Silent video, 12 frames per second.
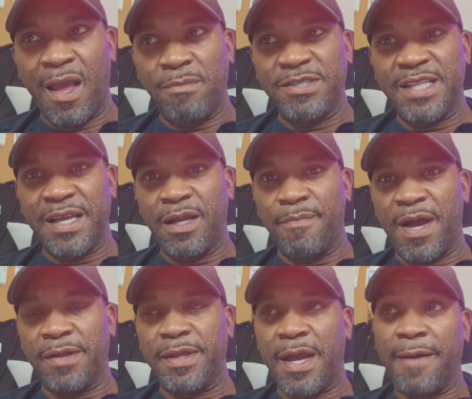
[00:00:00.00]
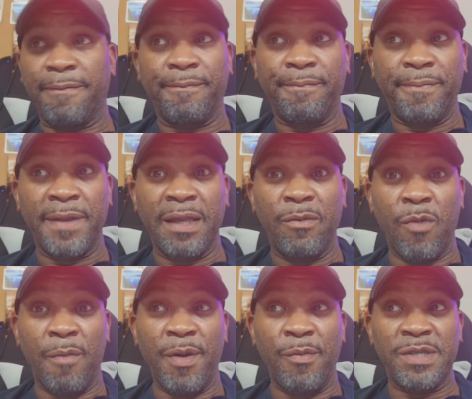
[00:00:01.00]
I was thinking about that.
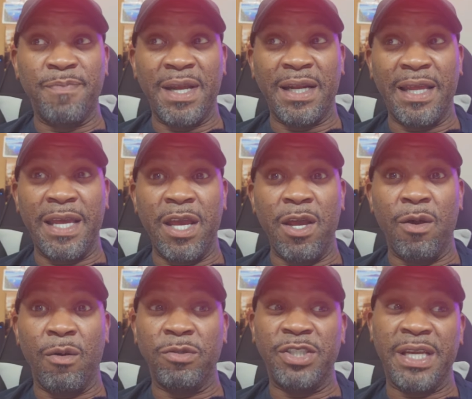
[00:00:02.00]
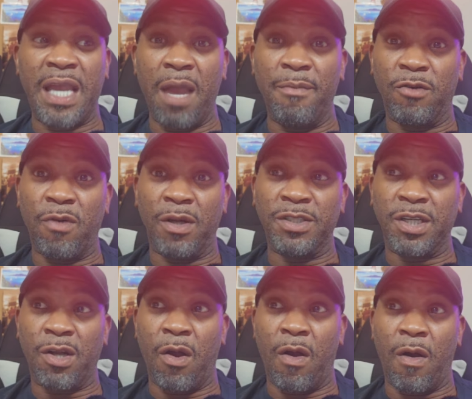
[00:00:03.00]
Woman was mentally ill. She came across
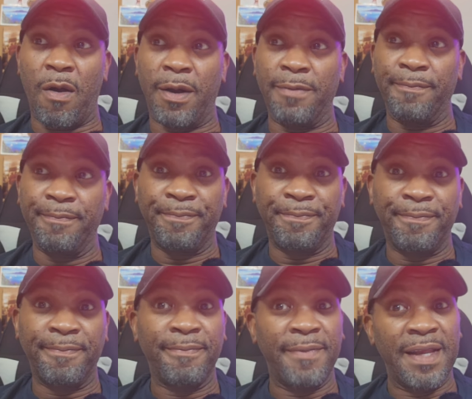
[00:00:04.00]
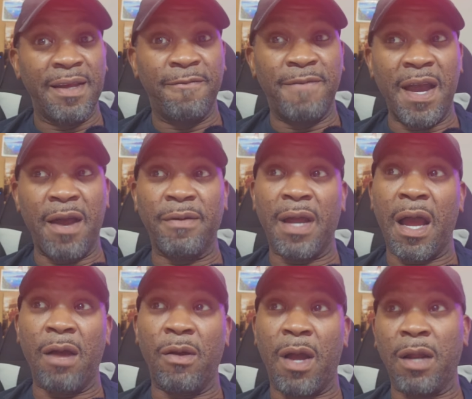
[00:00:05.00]
the car, found,
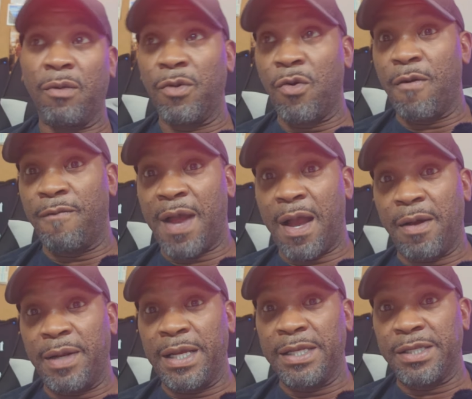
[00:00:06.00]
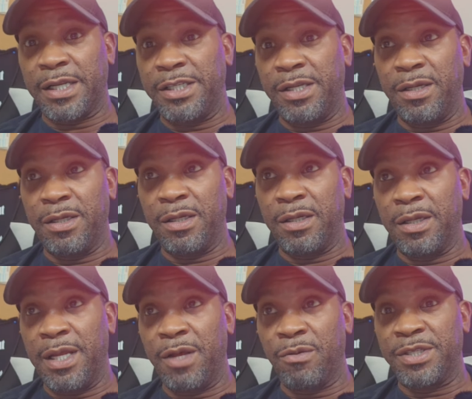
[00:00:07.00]
I don't know how it is, the
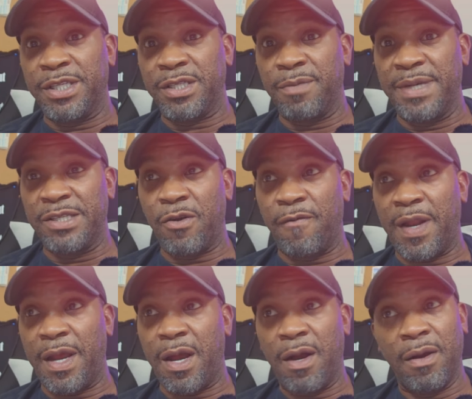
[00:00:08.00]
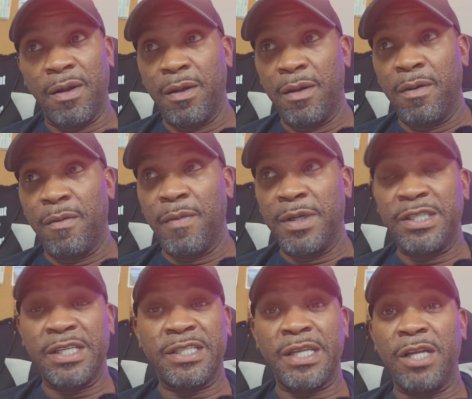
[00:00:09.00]
legal system is over there, but
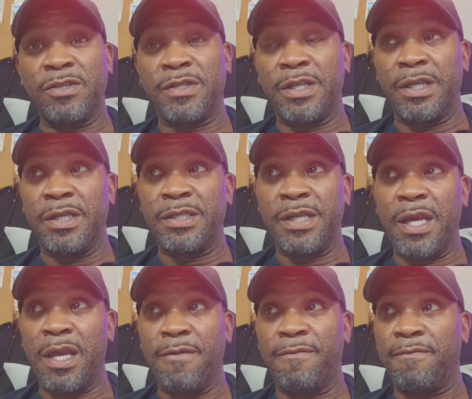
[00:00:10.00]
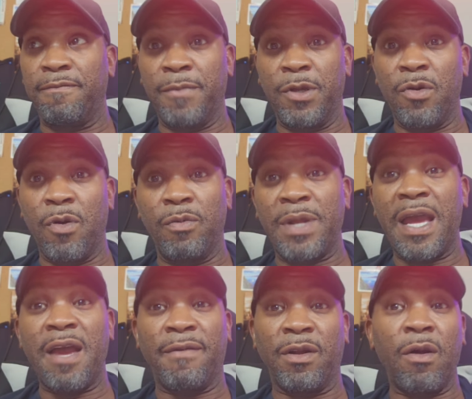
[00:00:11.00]
it's just interesting to see if, you know, they
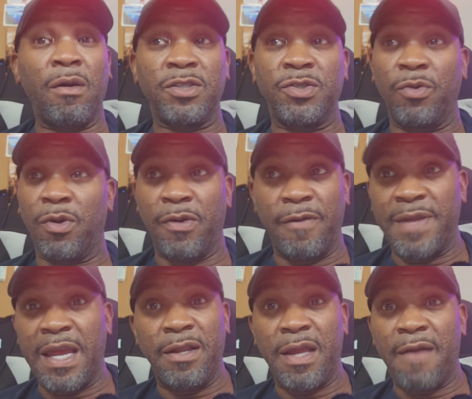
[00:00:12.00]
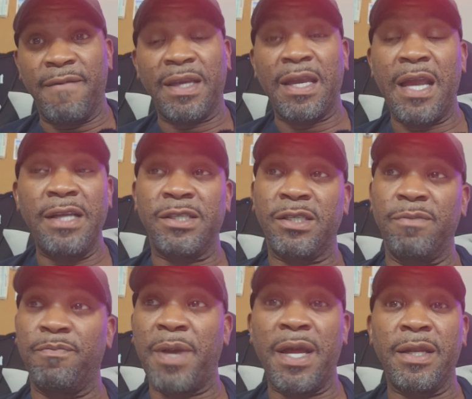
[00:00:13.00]
have a lawsuit or if they have a
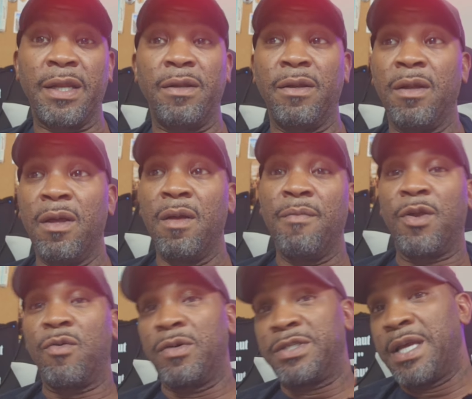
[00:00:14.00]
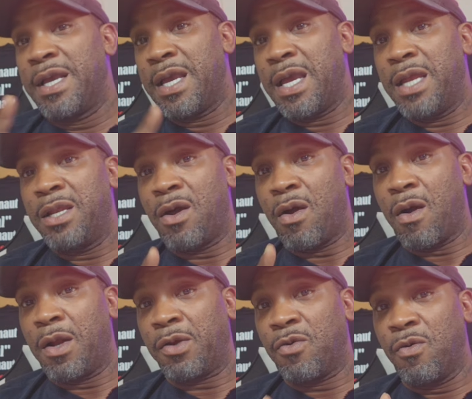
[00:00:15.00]
case pending, because in the
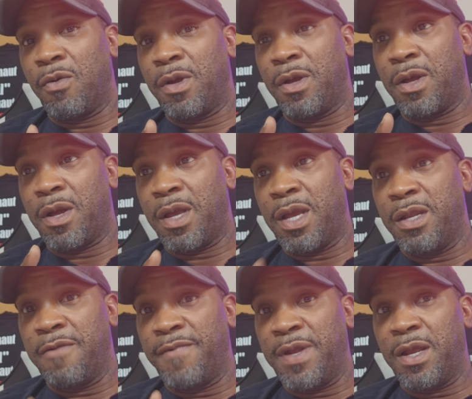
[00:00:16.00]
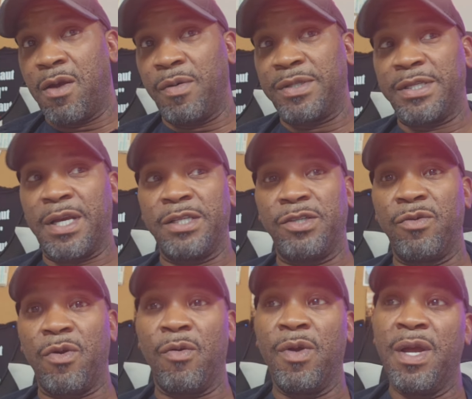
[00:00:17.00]
article, in the video, it says, you
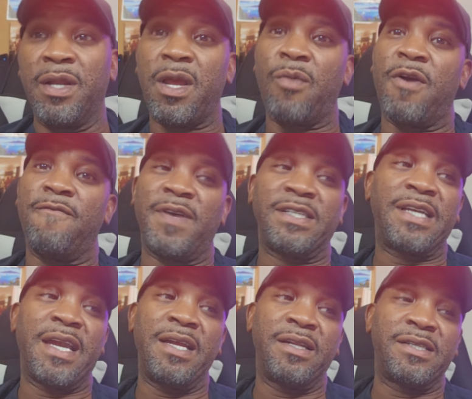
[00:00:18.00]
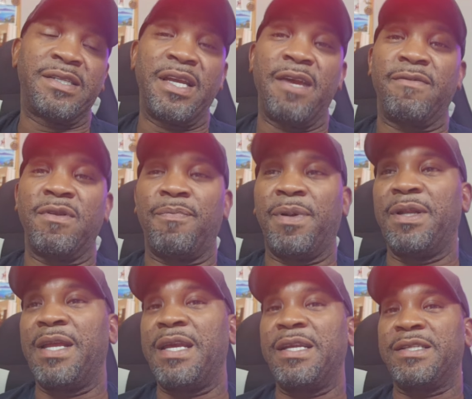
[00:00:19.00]
know, they were investigating to see if the
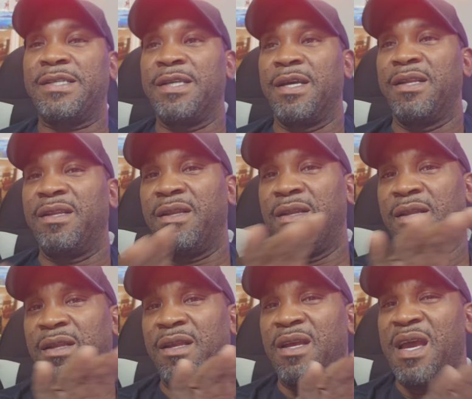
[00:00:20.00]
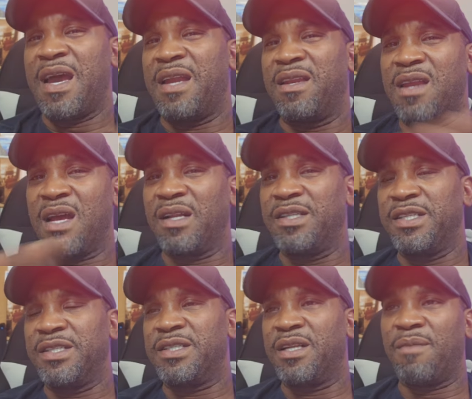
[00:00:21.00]
police had
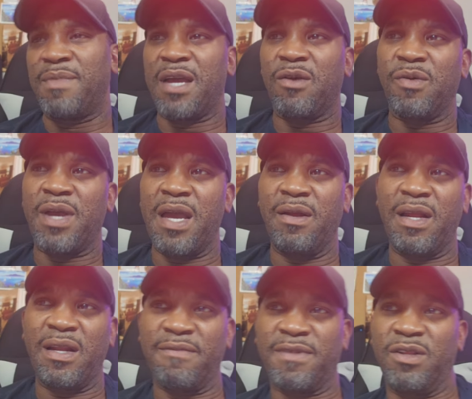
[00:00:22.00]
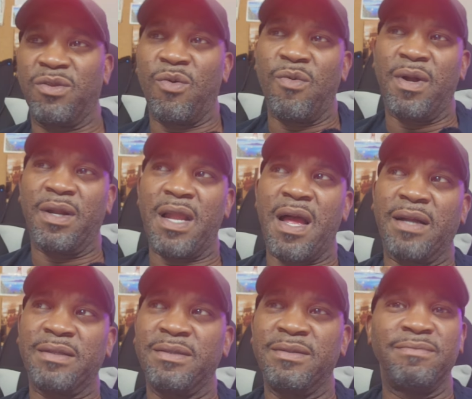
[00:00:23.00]
negligence. And I'm like, okay, they left the door unlocked.